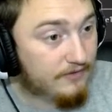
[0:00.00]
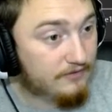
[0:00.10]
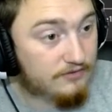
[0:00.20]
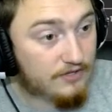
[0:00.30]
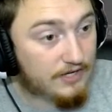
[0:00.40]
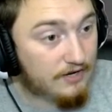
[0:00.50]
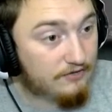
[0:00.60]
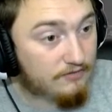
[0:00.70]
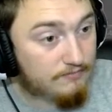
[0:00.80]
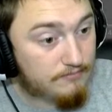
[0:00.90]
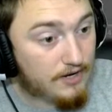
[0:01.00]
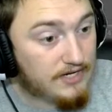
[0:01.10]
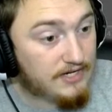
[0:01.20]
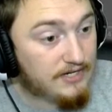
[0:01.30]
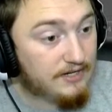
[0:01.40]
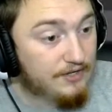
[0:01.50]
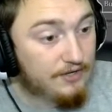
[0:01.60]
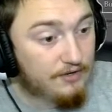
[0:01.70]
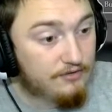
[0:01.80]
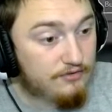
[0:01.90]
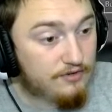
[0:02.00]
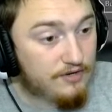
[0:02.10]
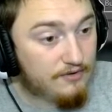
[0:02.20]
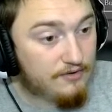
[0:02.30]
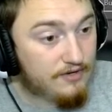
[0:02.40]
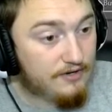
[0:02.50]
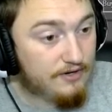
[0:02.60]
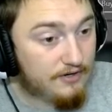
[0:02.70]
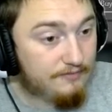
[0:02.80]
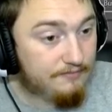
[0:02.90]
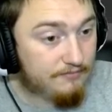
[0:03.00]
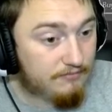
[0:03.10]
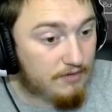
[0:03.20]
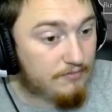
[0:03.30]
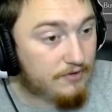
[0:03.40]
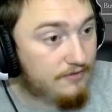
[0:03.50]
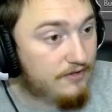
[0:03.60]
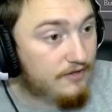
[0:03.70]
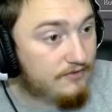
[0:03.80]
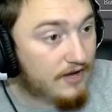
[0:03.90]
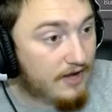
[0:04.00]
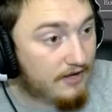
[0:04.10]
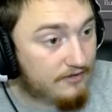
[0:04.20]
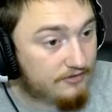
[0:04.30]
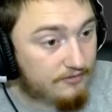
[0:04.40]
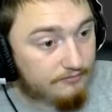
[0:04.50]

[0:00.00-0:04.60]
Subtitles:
It's going to get us some money. Let's go down here, upgrade these guys,